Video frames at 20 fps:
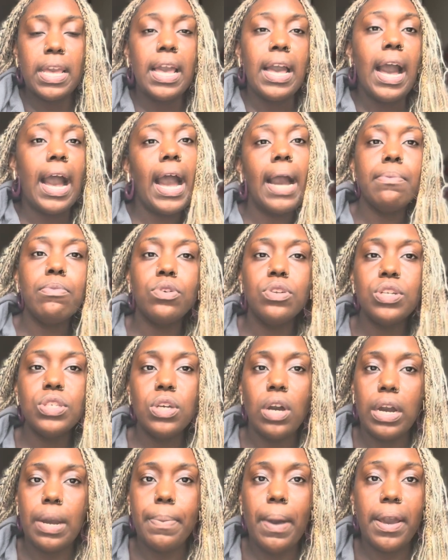I'm going to
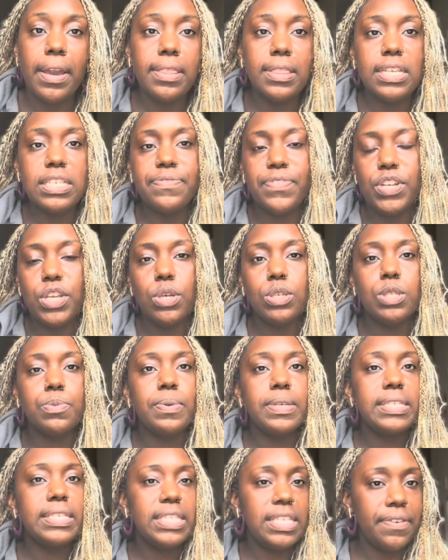talk about in this video
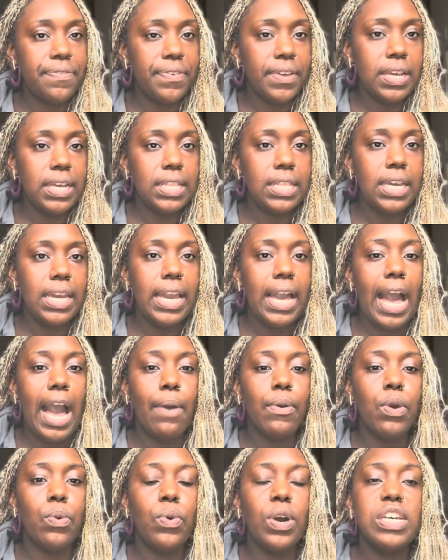specifically
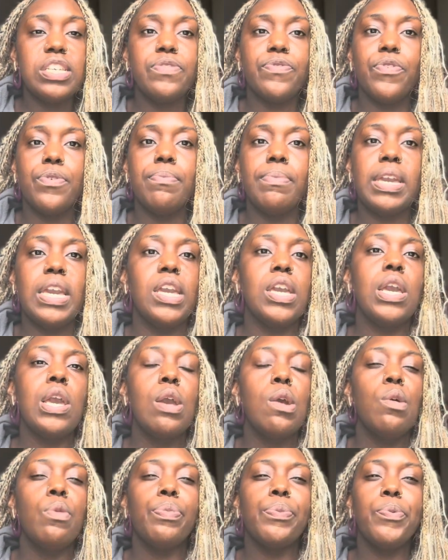how it was for me
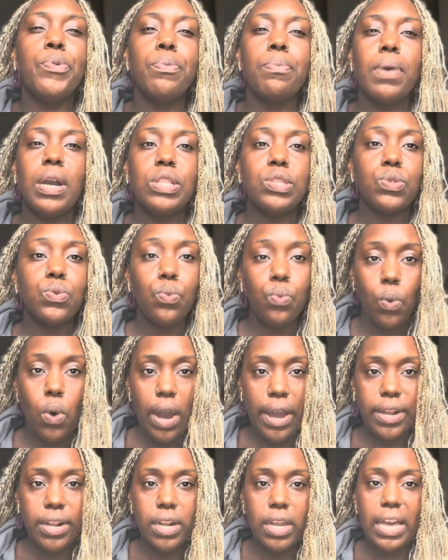through months
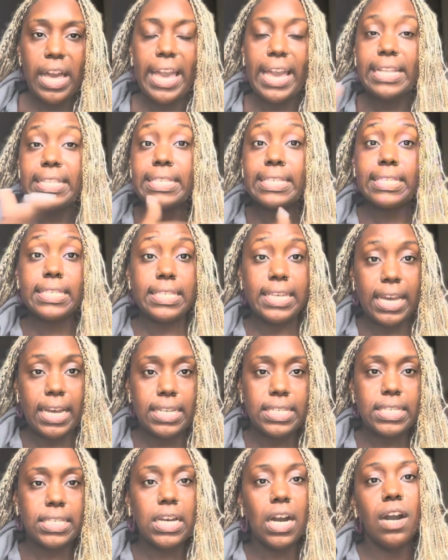1 and
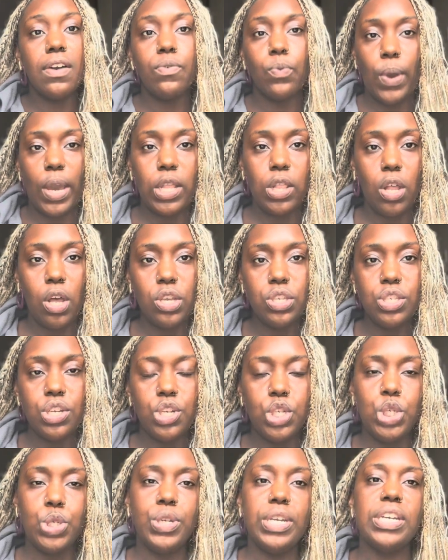6 of weight loss
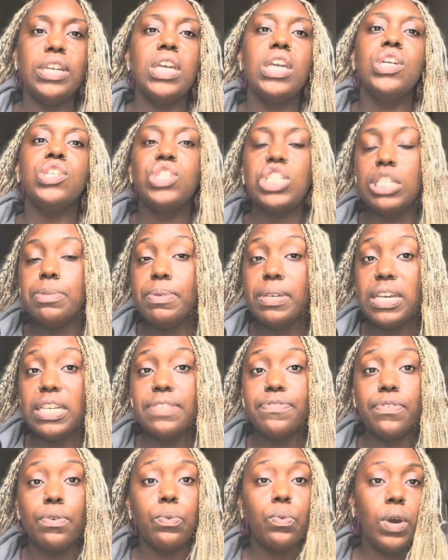surgery, just
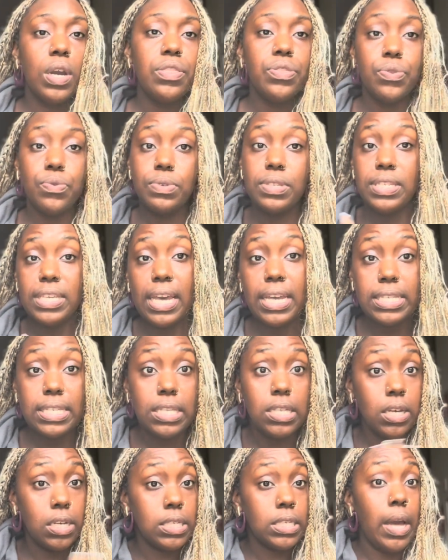because for 1 through 6
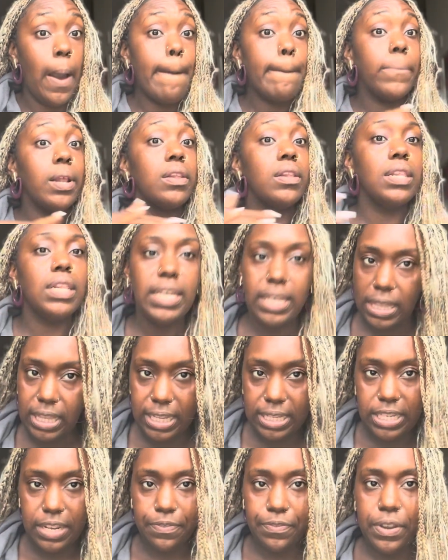looks
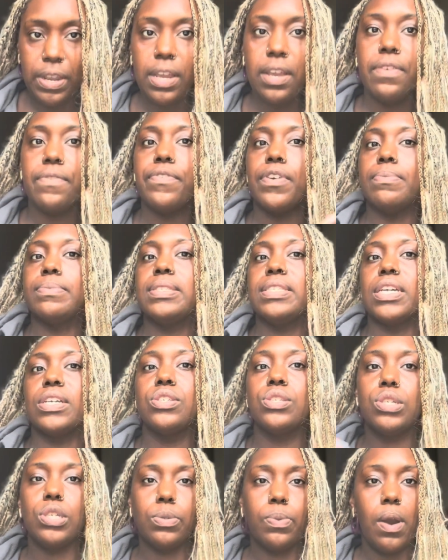completely different from
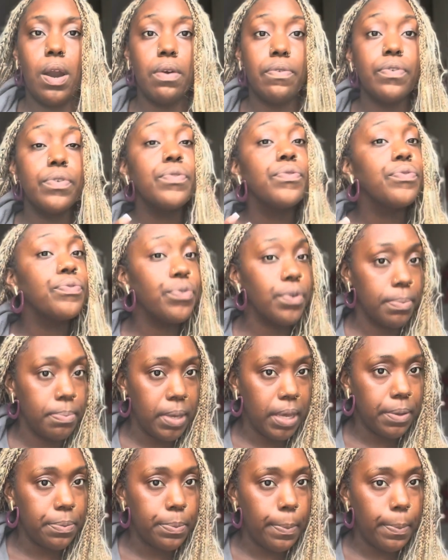6 to 12 for me.